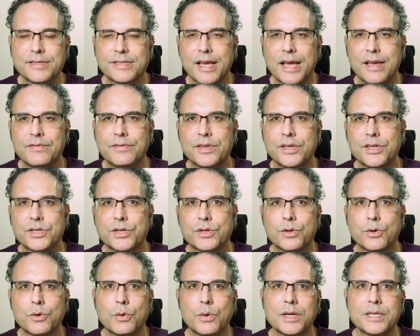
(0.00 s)
safety
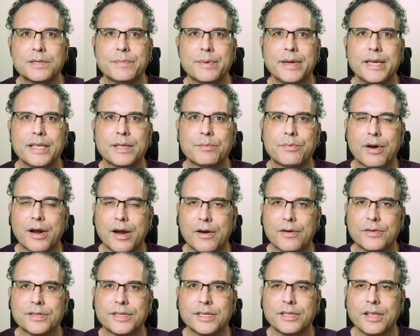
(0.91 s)
should always be the
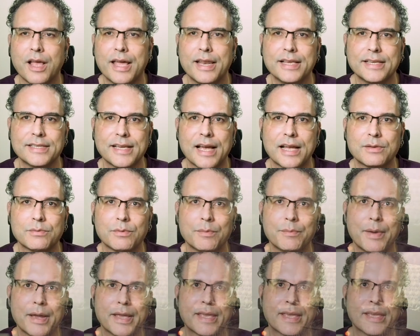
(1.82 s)
priority in any set
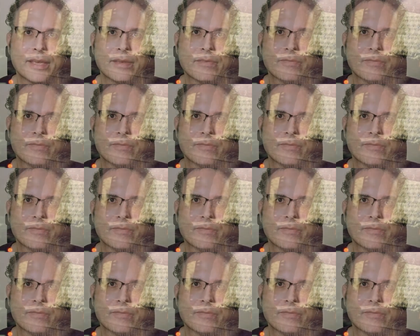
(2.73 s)
when making a